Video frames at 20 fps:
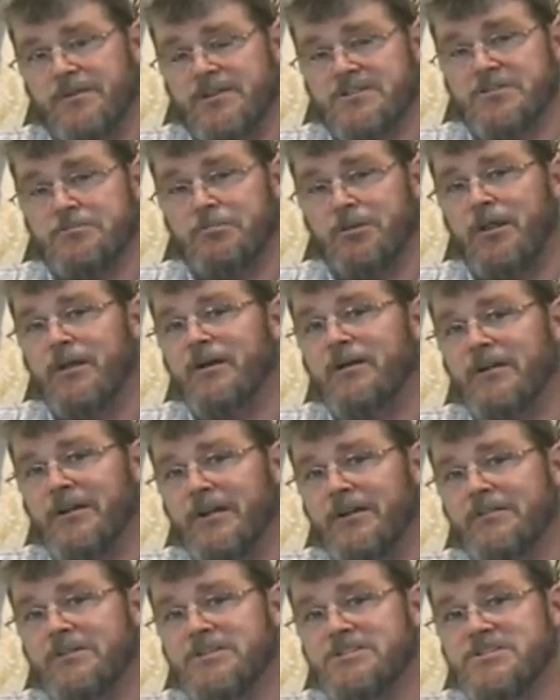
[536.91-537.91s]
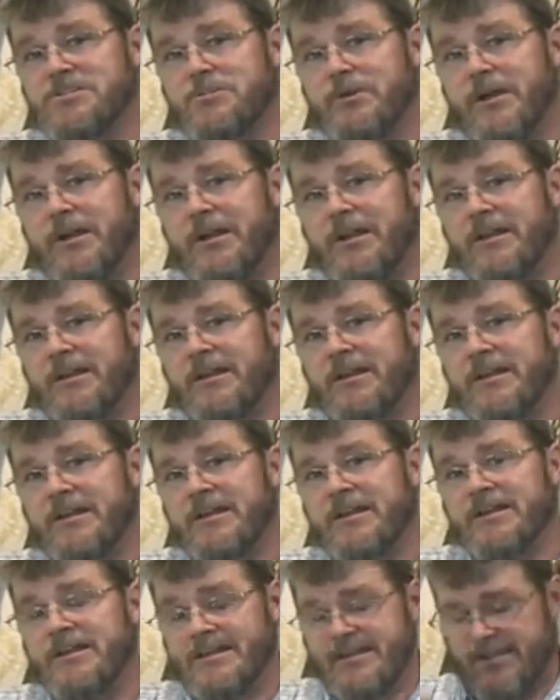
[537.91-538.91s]
There's a plug here that's threaded,
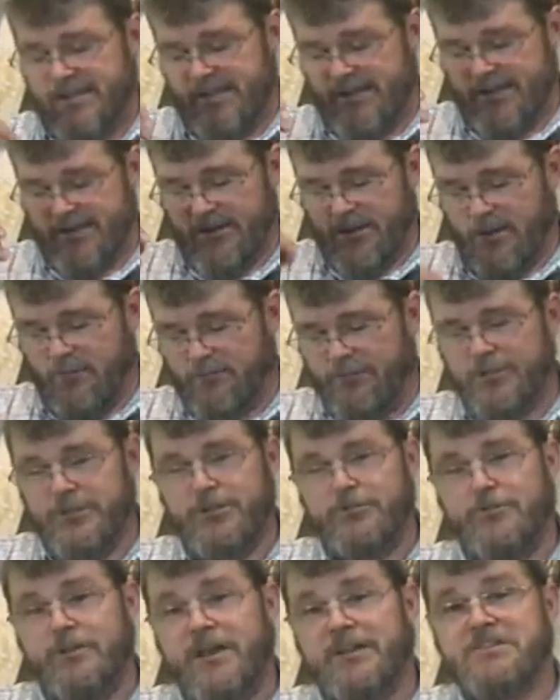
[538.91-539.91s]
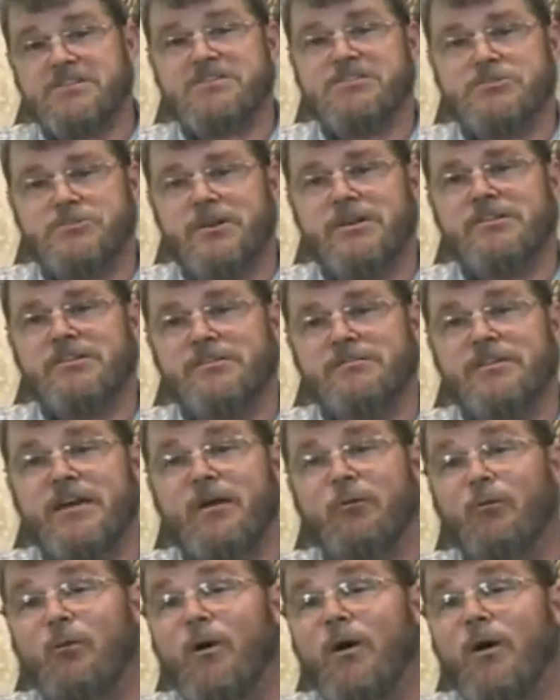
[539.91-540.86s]
and hopefully you've got the strength of that